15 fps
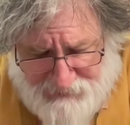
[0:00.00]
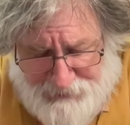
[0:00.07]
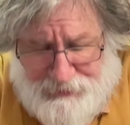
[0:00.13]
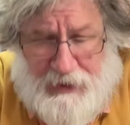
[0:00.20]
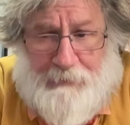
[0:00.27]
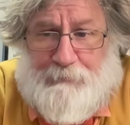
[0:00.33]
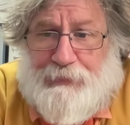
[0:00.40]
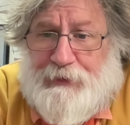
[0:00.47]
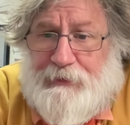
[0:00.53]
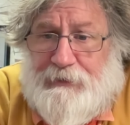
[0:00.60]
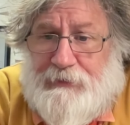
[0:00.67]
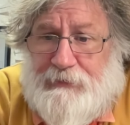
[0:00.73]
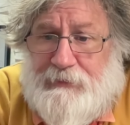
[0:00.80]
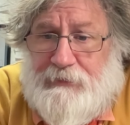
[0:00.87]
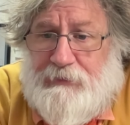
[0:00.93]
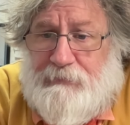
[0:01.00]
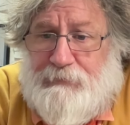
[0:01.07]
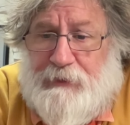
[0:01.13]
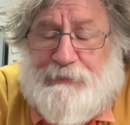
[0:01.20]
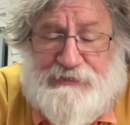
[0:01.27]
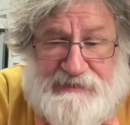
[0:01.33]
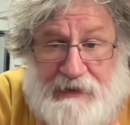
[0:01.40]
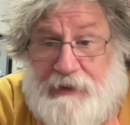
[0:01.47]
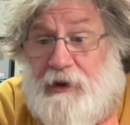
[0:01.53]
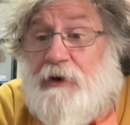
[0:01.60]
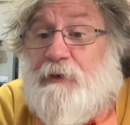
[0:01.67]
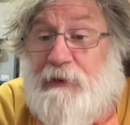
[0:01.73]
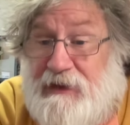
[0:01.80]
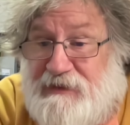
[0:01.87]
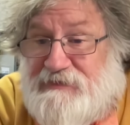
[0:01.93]
Trump, people say,
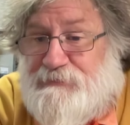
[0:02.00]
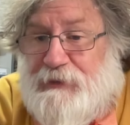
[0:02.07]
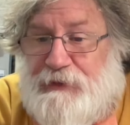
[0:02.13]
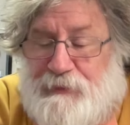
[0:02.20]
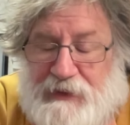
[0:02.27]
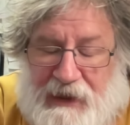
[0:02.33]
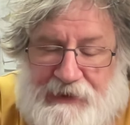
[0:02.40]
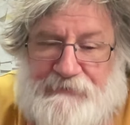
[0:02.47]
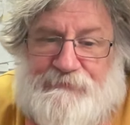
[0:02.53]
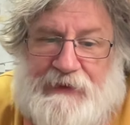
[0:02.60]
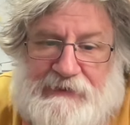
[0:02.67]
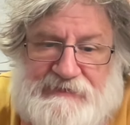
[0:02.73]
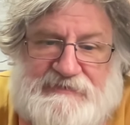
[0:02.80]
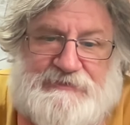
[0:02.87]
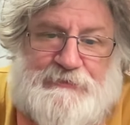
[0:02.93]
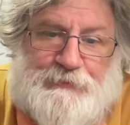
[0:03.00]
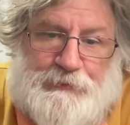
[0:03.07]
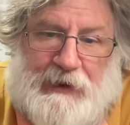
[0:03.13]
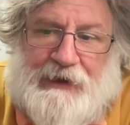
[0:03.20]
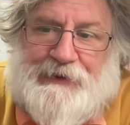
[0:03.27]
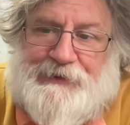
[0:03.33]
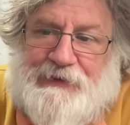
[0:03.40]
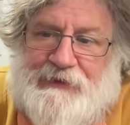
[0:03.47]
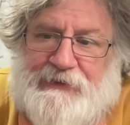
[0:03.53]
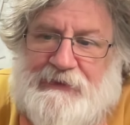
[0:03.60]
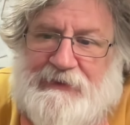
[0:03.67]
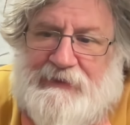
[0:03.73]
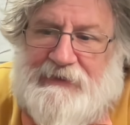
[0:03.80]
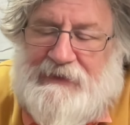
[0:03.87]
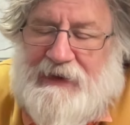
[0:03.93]
oh yes, but you can in fact still run
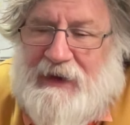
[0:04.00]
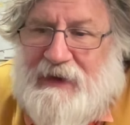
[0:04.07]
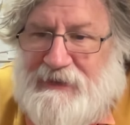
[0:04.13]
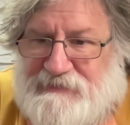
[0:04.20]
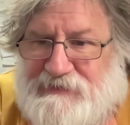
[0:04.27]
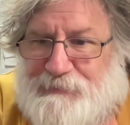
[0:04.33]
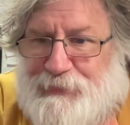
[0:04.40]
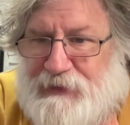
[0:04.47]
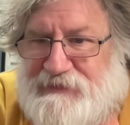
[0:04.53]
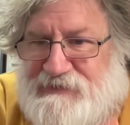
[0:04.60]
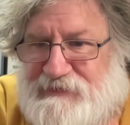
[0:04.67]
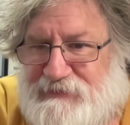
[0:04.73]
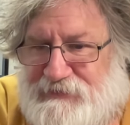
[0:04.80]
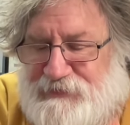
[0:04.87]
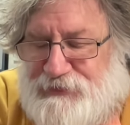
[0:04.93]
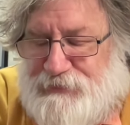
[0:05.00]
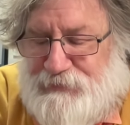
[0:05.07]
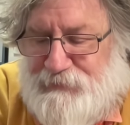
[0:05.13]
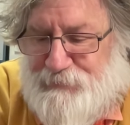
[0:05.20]
as a presidential